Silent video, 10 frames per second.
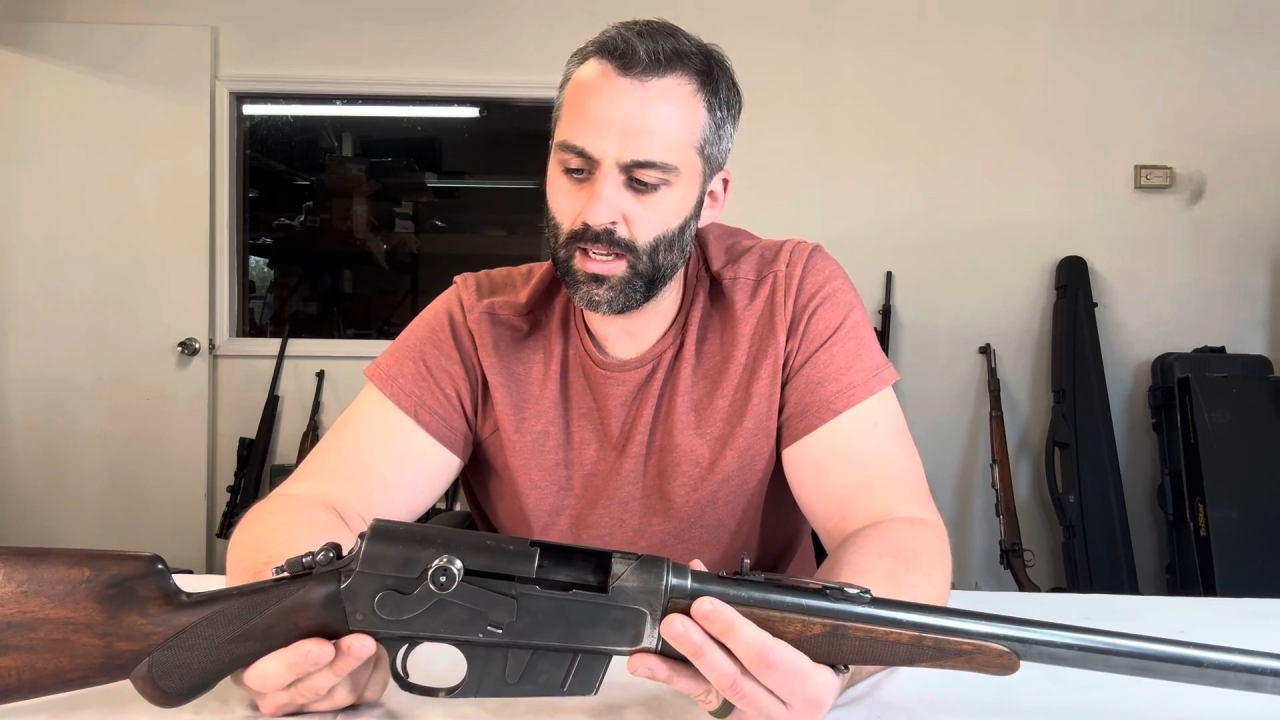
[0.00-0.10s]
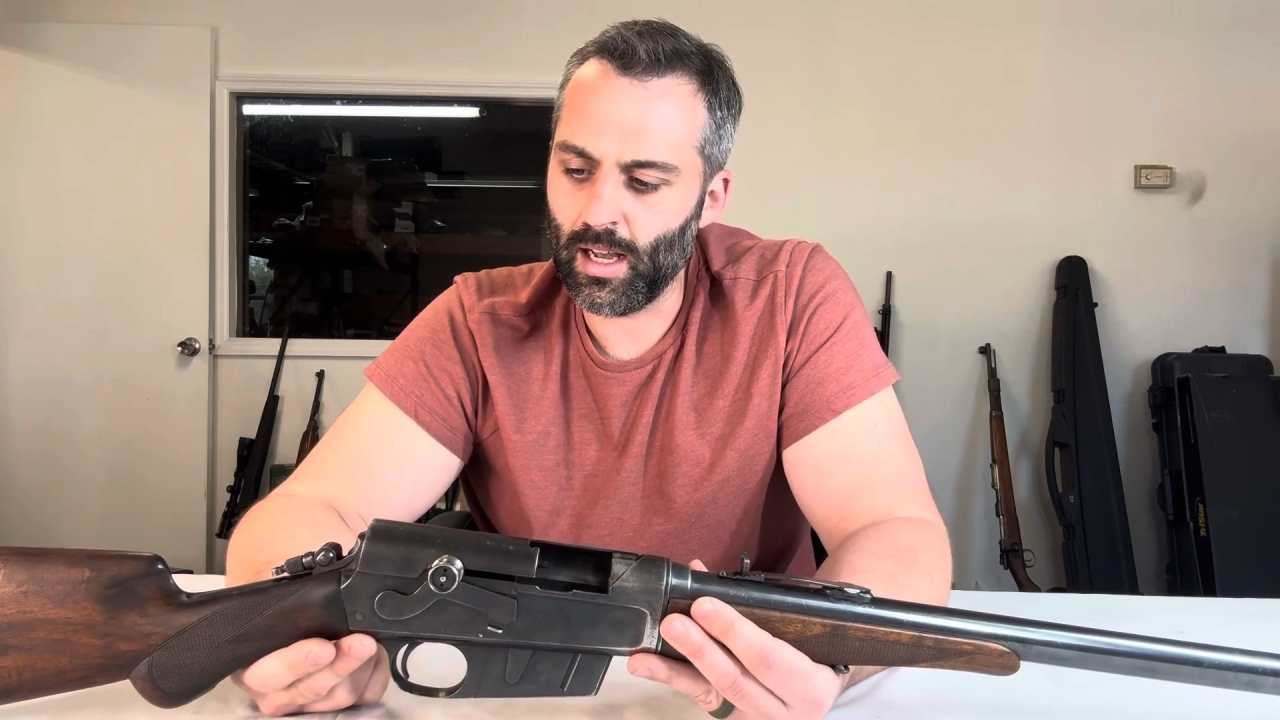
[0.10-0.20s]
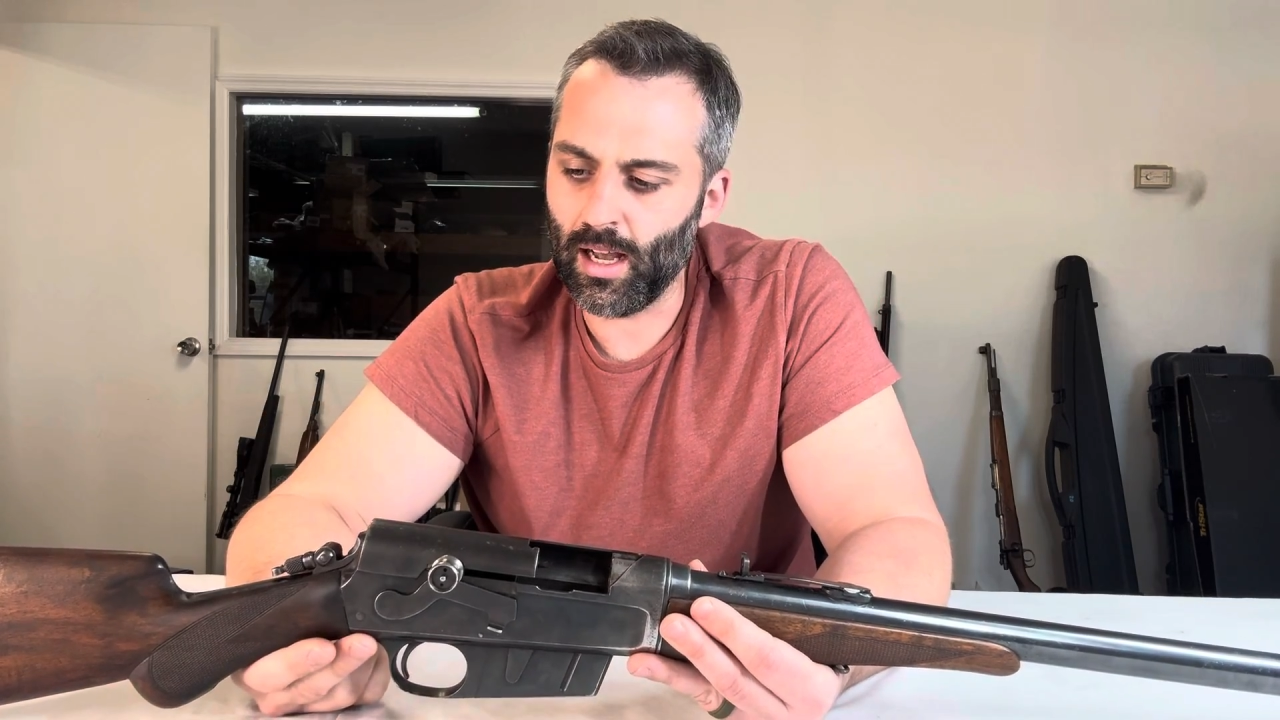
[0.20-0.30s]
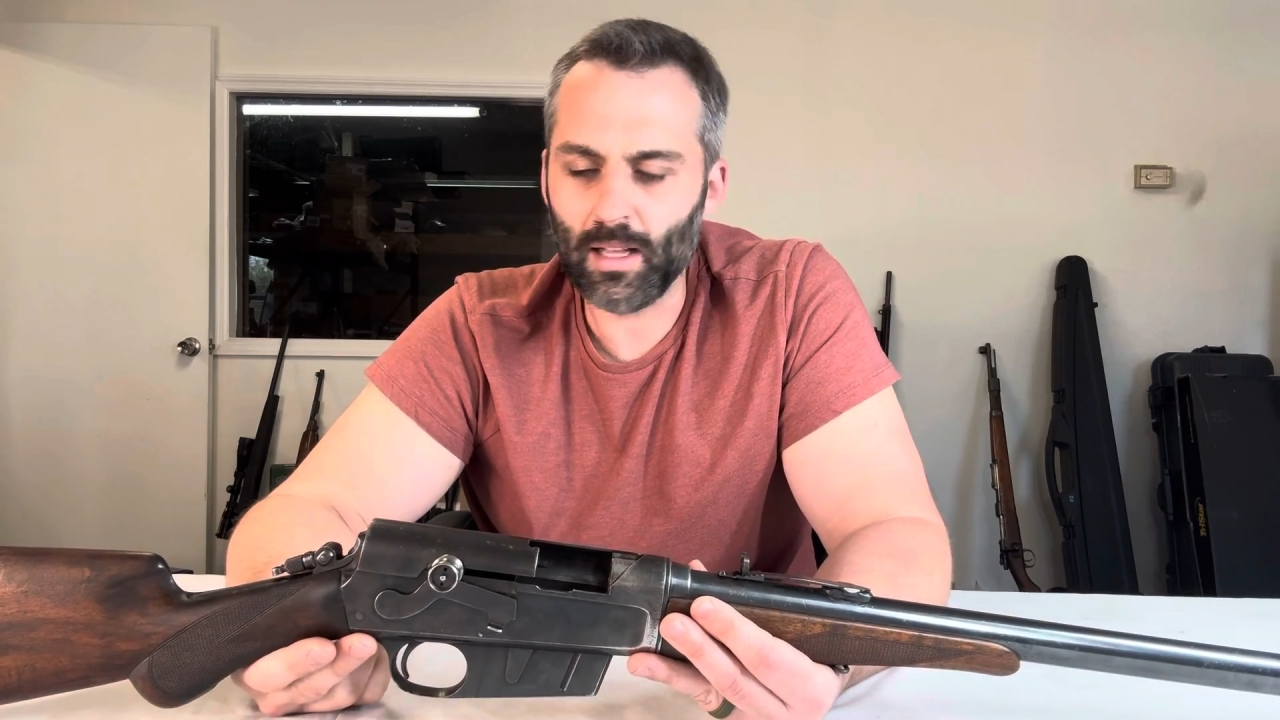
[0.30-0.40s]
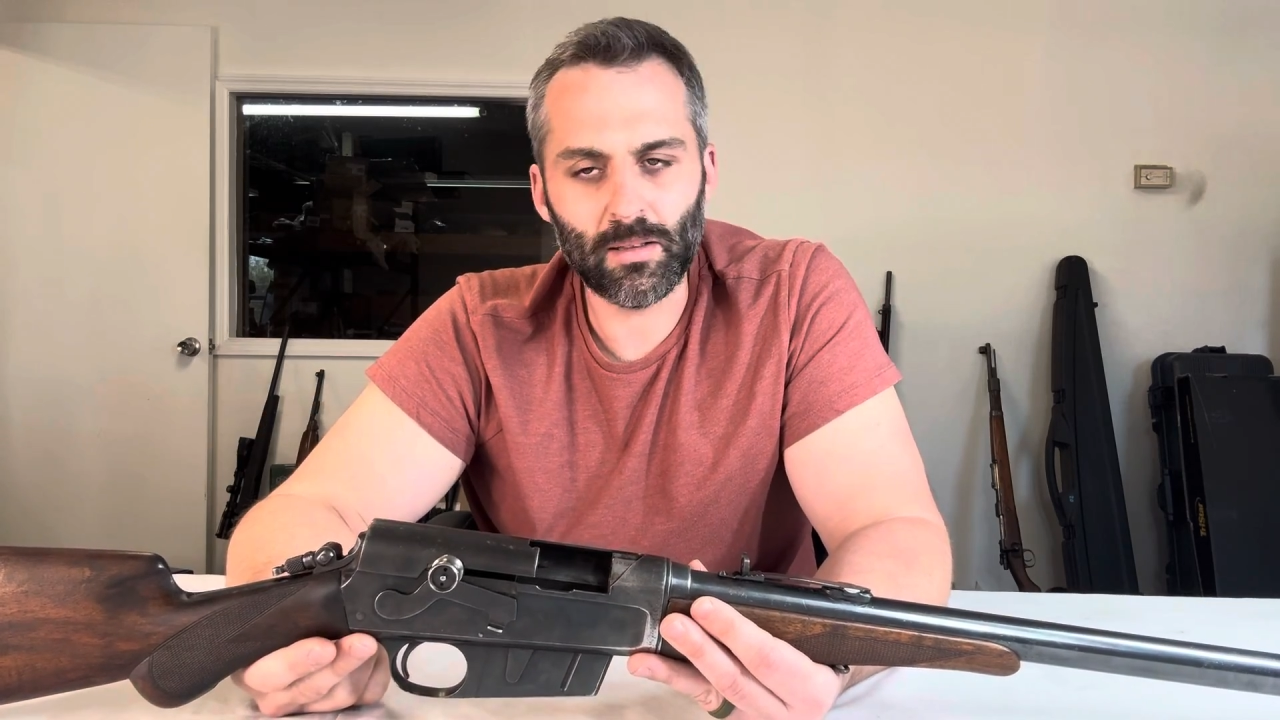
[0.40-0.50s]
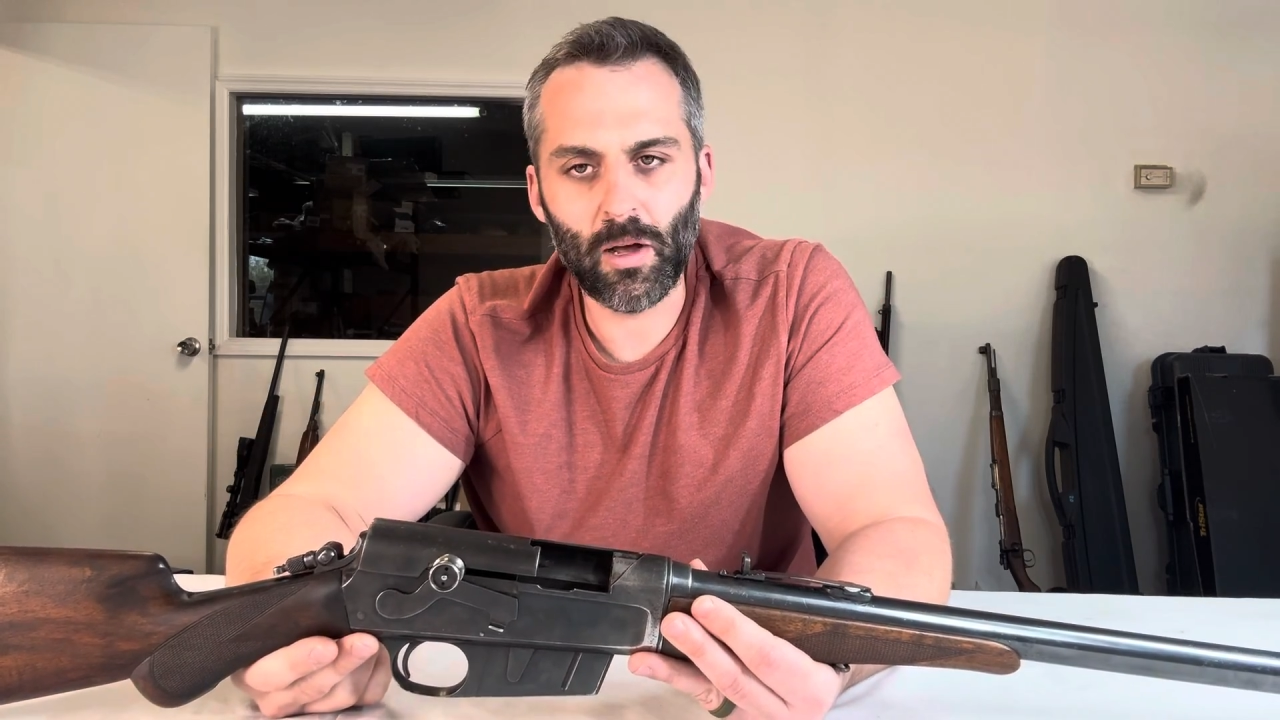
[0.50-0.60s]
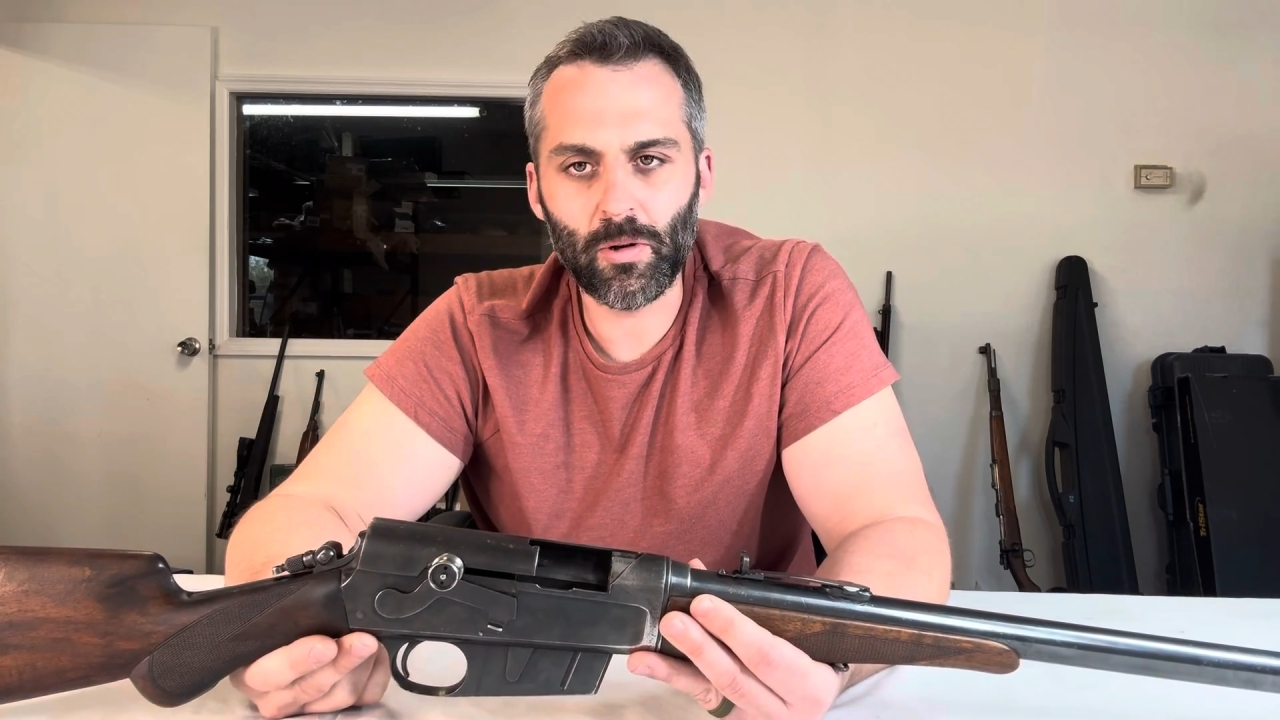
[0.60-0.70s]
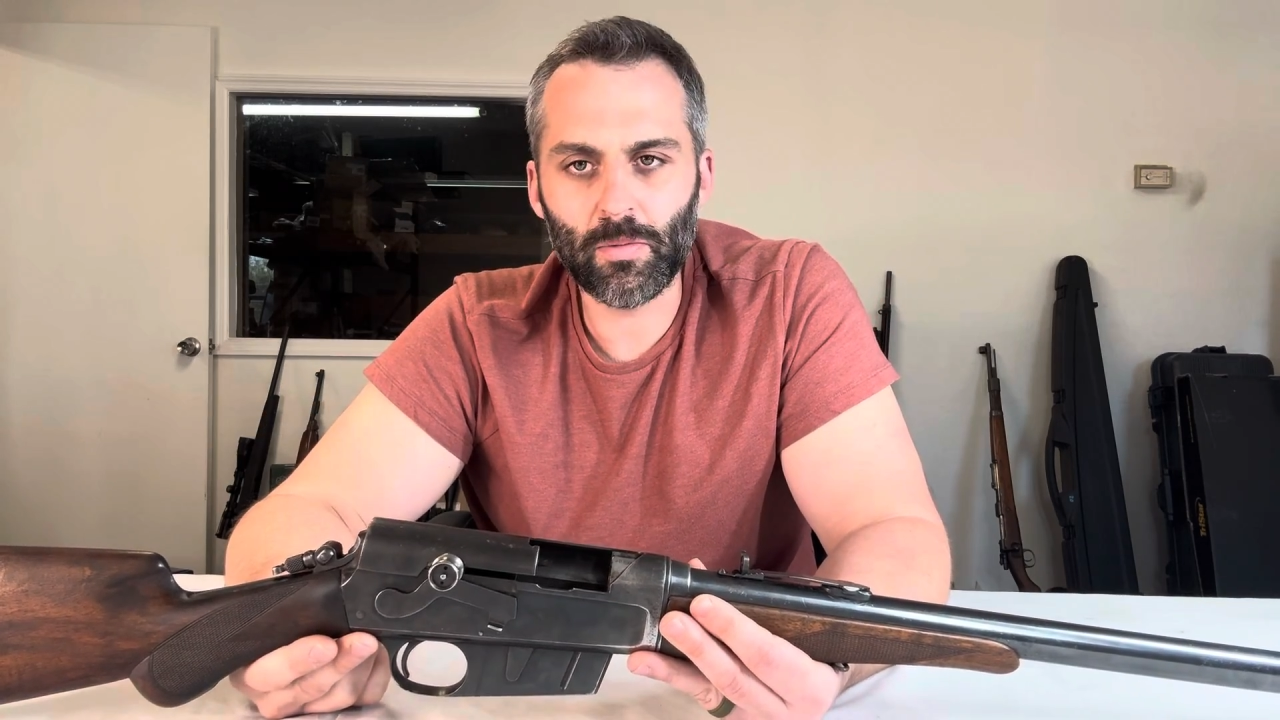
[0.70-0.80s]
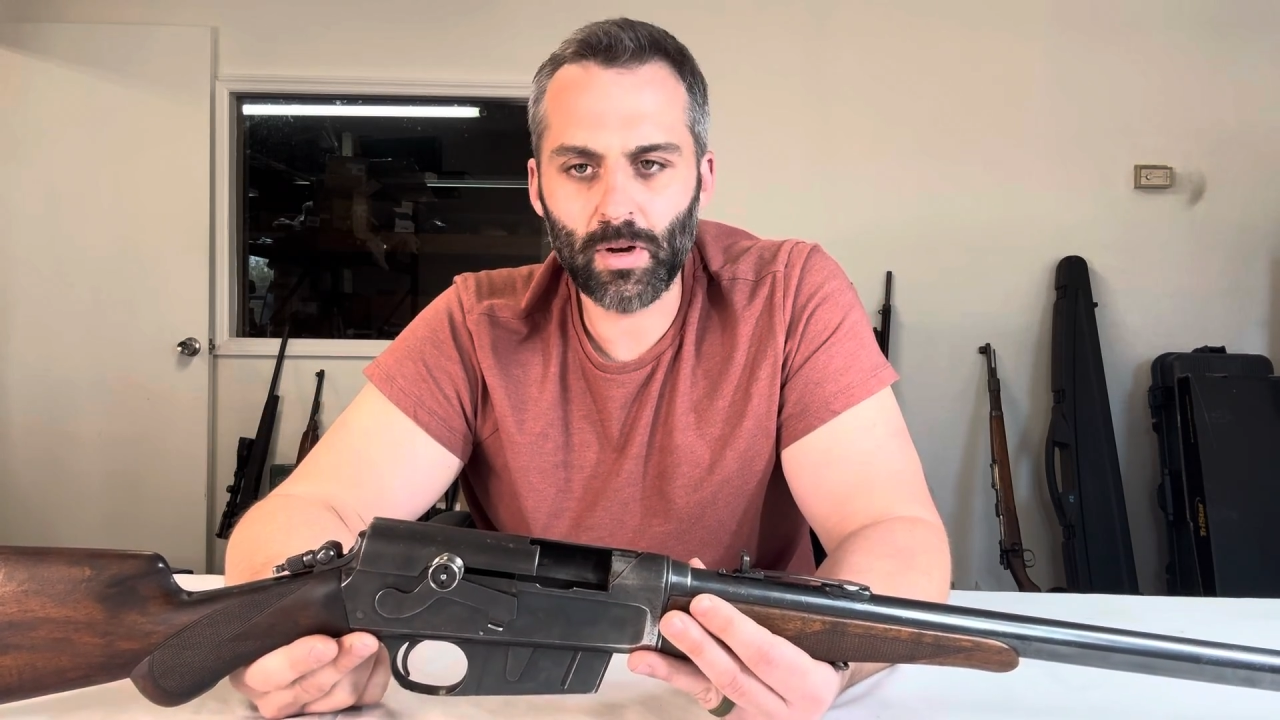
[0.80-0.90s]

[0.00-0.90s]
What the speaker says: load